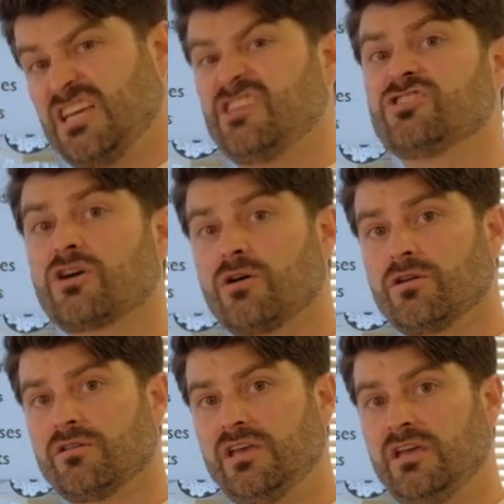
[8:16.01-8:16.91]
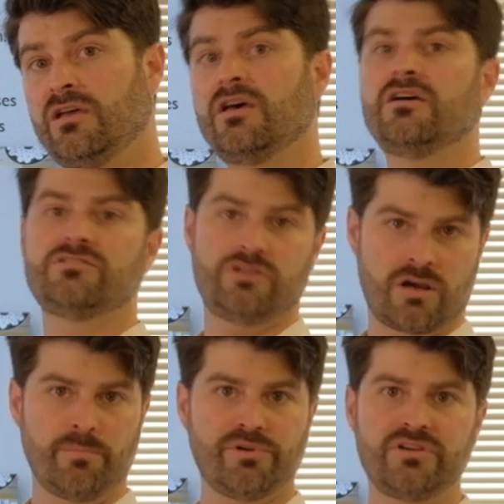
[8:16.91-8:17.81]
internally to
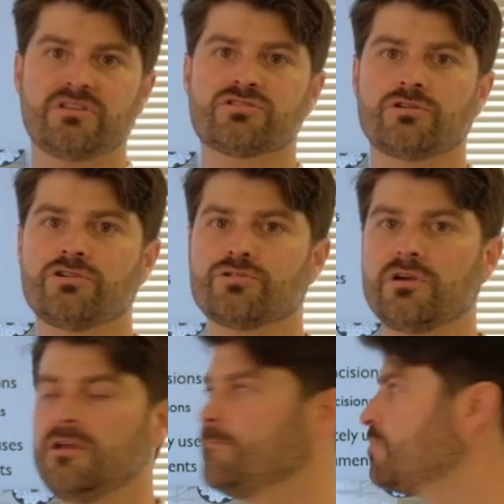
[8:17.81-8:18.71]
complete the surgery.